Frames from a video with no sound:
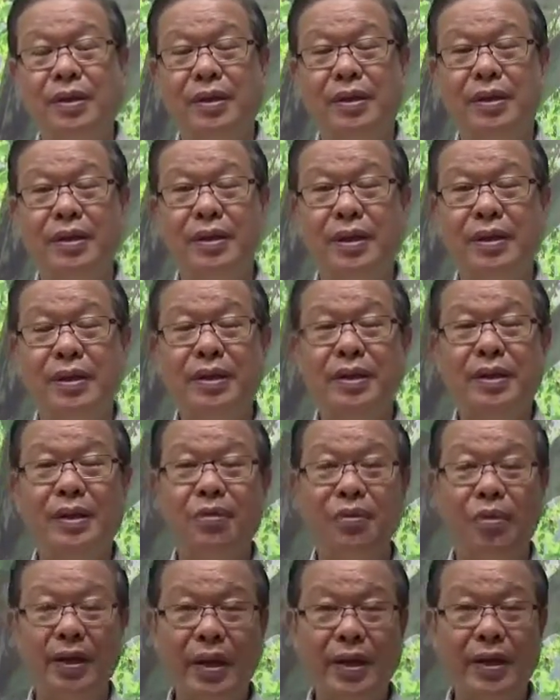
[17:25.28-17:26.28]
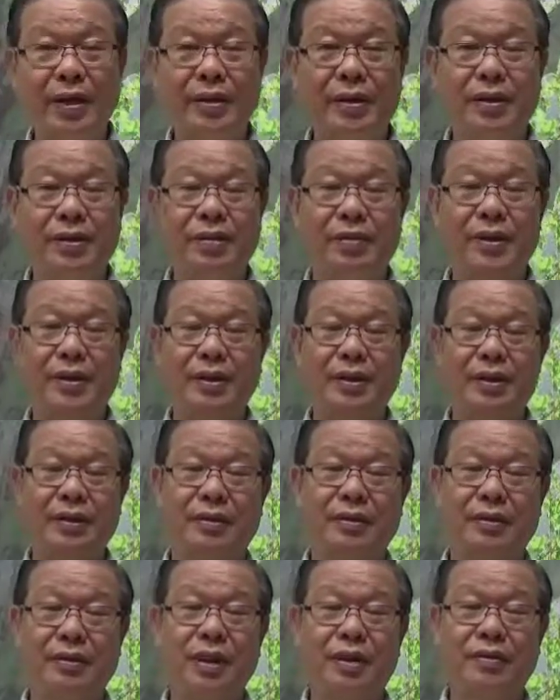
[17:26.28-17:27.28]
And then they wear this very
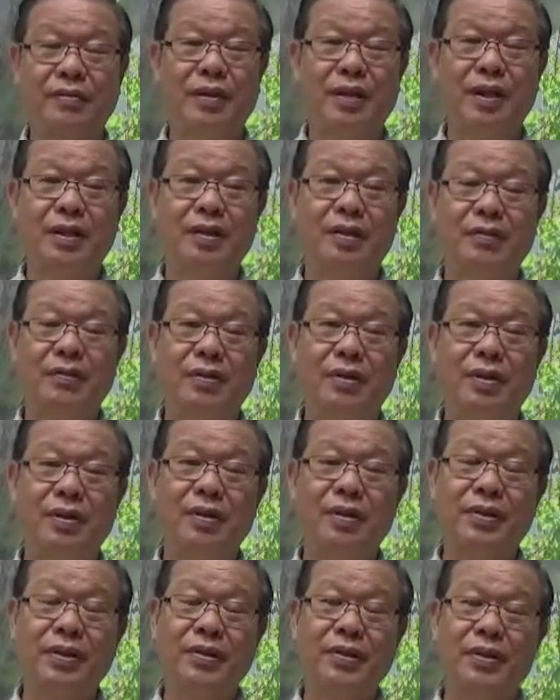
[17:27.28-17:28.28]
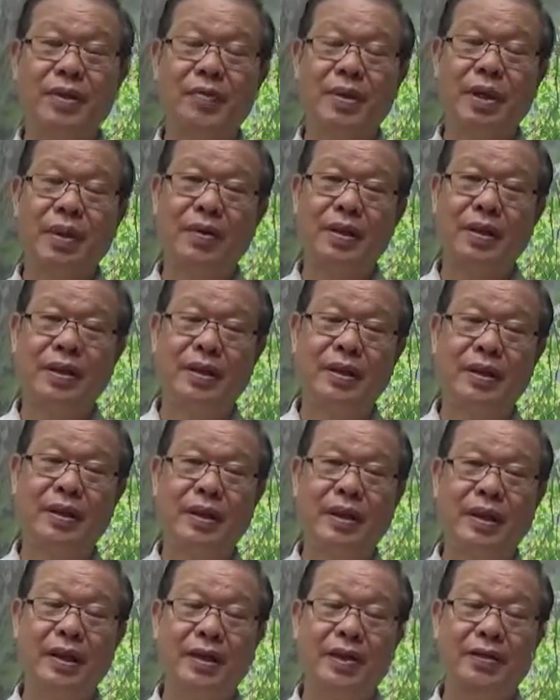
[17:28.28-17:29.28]
rough kind of cloth, and sometimes they
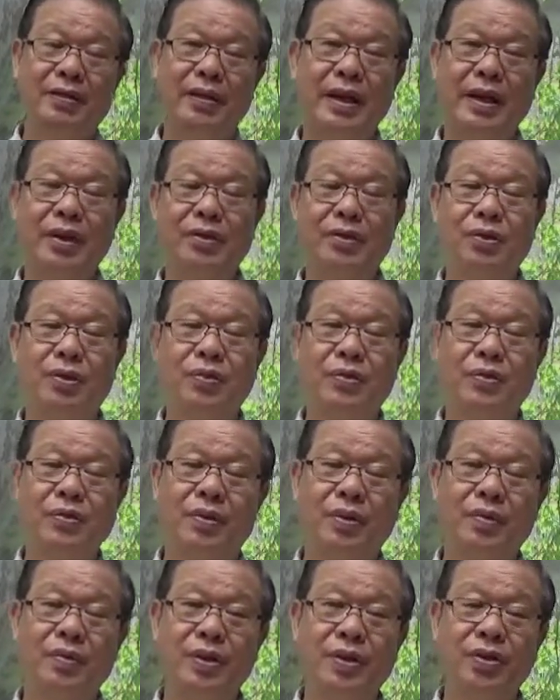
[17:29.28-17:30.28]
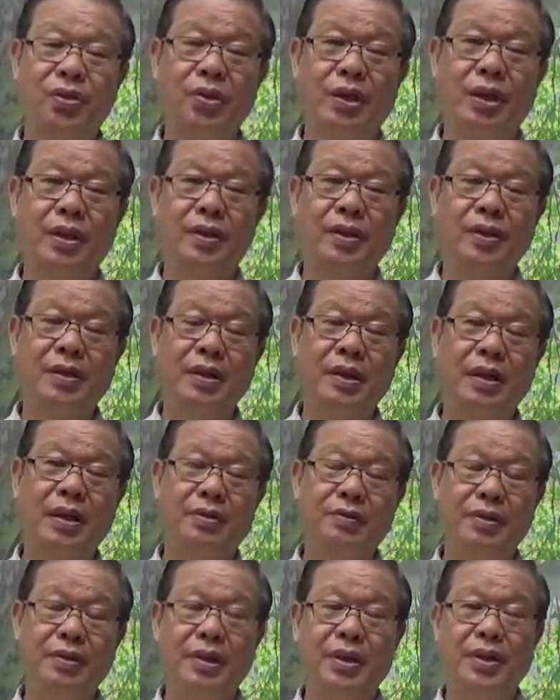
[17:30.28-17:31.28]
get rag robes from the charnel
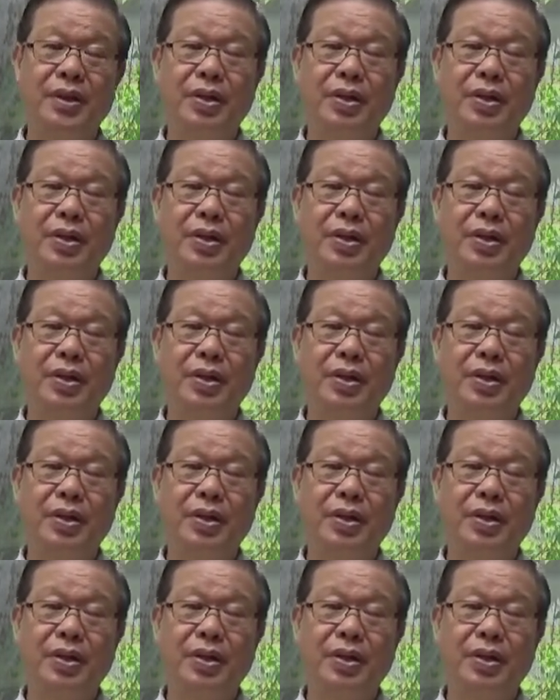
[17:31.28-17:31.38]
ground,